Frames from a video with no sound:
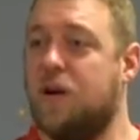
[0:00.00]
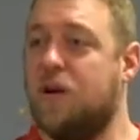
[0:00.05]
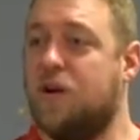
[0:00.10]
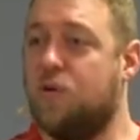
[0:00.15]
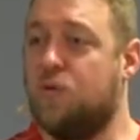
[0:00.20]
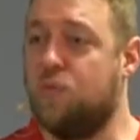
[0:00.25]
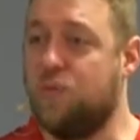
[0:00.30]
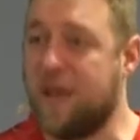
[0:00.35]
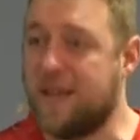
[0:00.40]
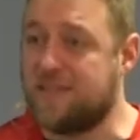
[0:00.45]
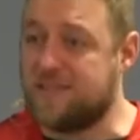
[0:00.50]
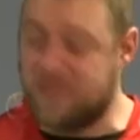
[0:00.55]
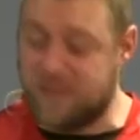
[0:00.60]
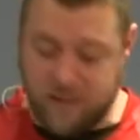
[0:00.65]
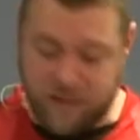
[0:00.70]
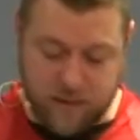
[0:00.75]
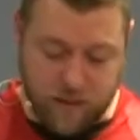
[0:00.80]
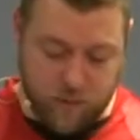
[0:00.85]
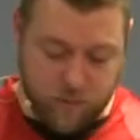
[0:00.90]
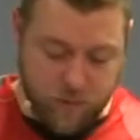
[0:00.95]

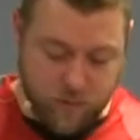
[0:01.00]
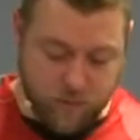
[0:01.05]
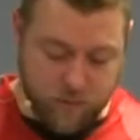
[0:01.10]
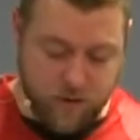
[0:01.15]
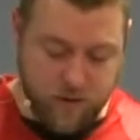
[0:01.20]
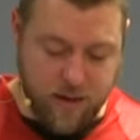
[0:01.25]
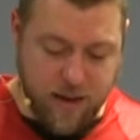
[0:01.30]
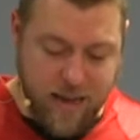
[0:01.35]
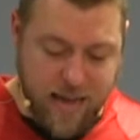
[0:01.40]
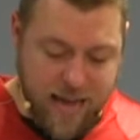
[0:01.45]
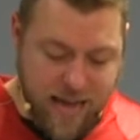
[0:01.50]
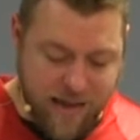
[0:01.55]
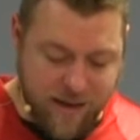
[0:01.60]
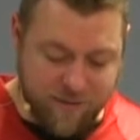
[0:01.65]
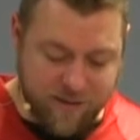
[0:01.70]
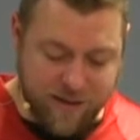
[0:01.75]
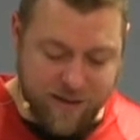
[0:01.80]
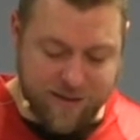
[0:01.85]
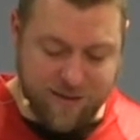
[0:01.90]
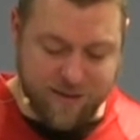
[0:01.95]
resting or when we're
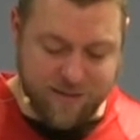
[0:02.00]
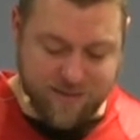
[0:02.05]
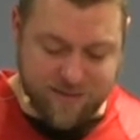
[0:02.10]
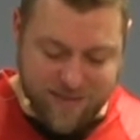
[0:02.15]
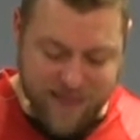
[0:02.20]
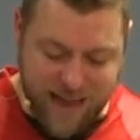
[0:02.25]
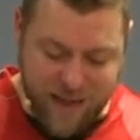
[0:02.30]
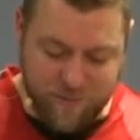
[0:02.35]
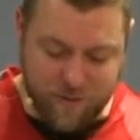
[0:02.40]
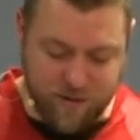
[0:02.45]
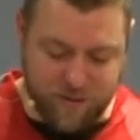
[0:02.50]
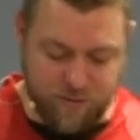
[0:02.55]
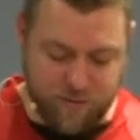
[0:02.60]
having Sabbath.